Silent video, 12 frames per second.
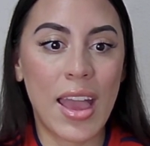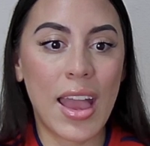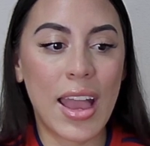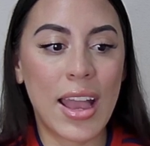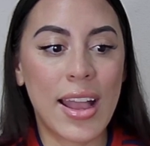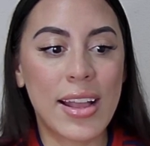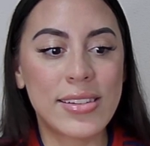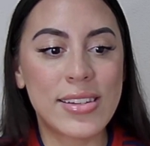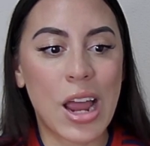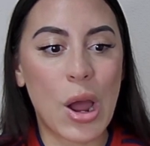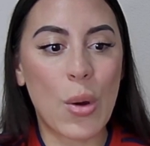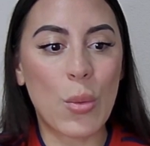and
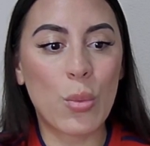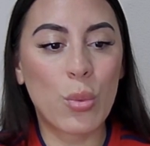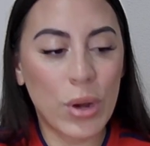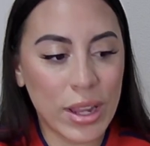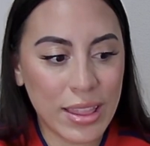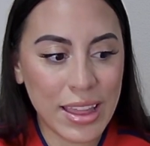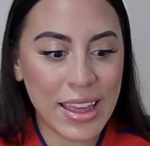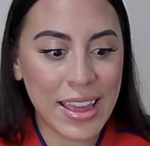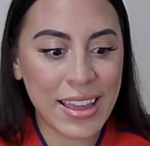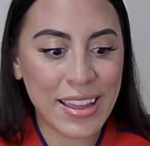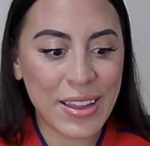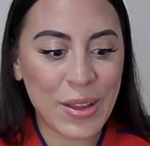really
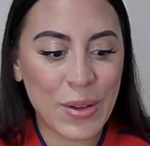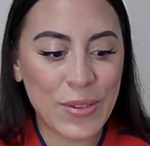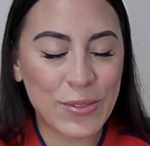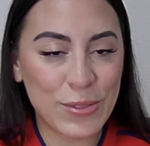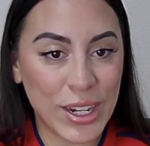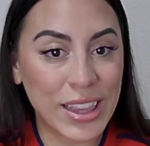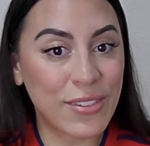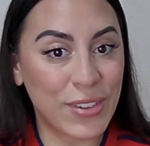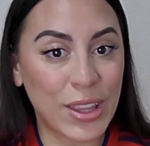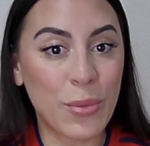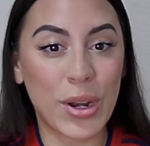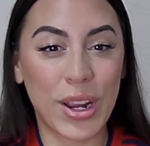really
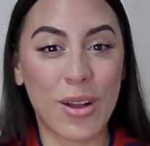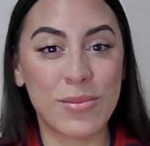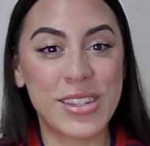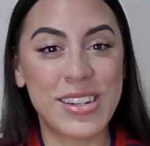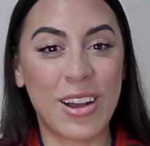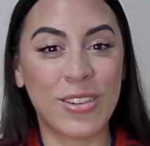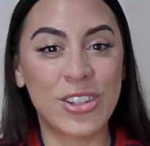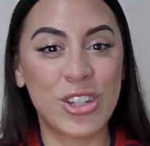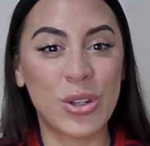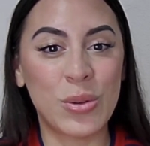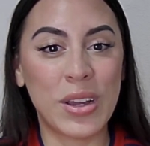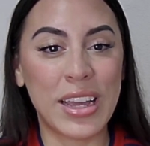really what it comes down
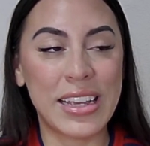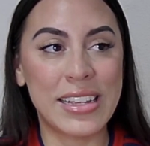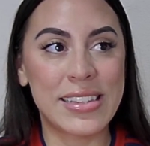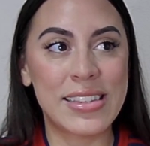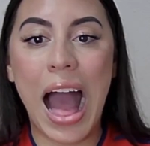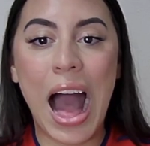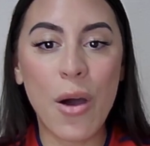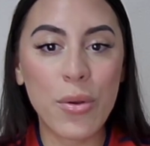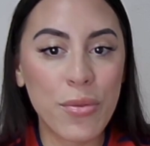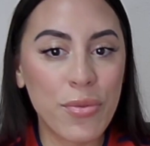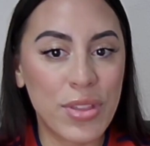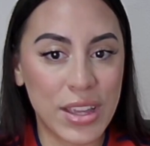to is out of
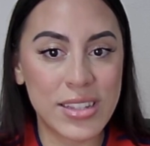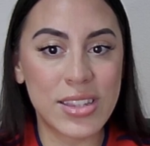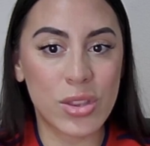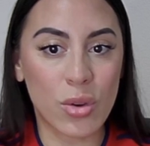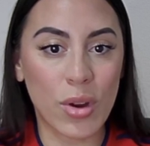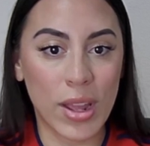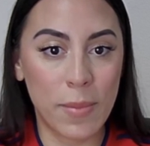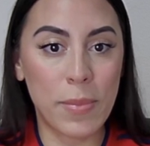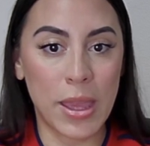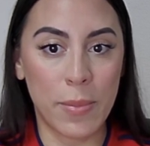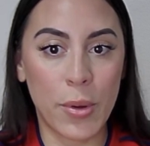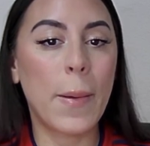these three
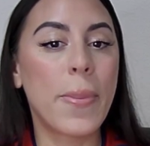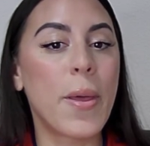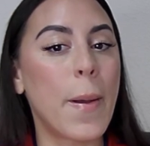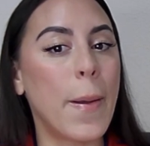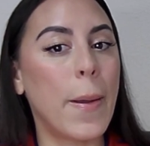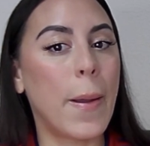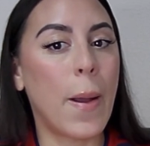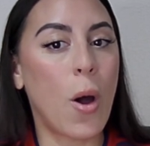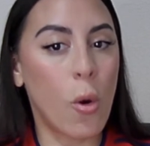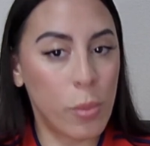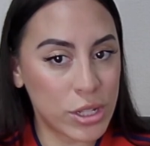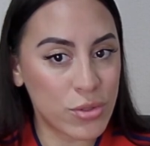people the
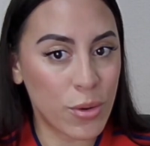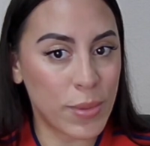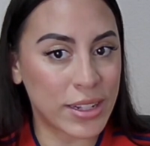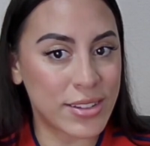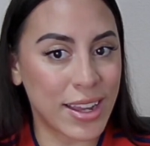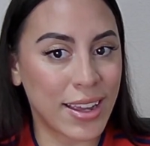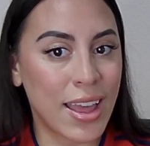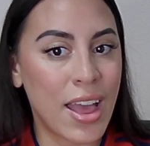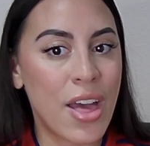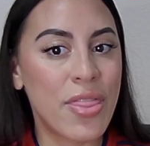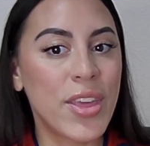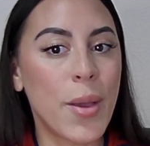hopeless romantic
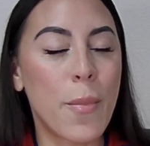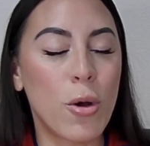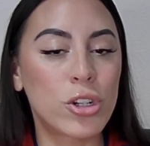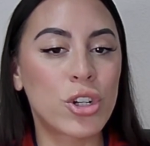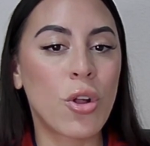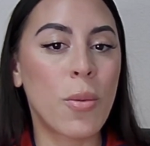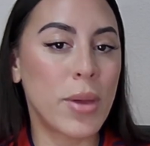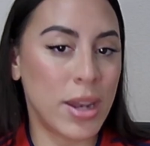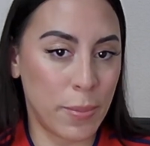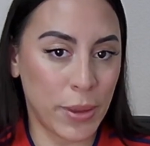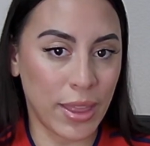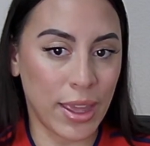the emotional
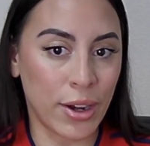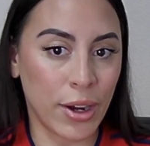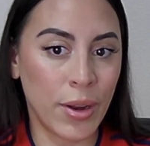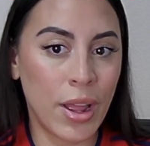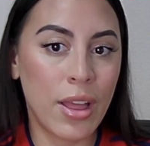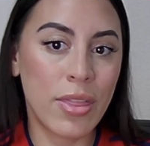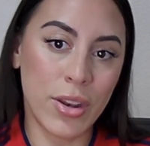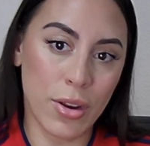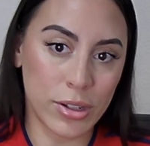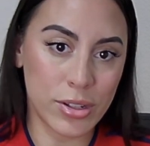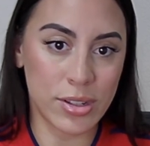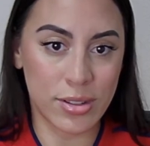manipulator the
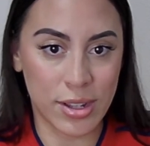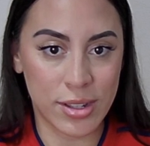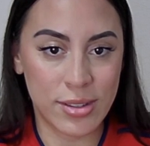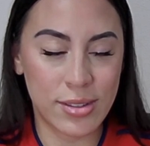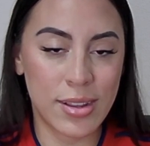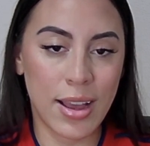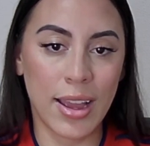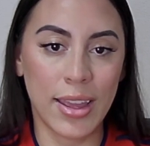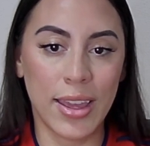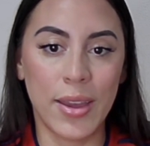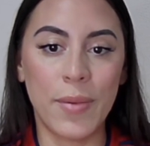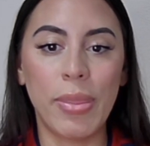narcissist
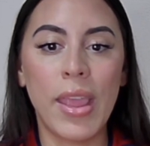i.e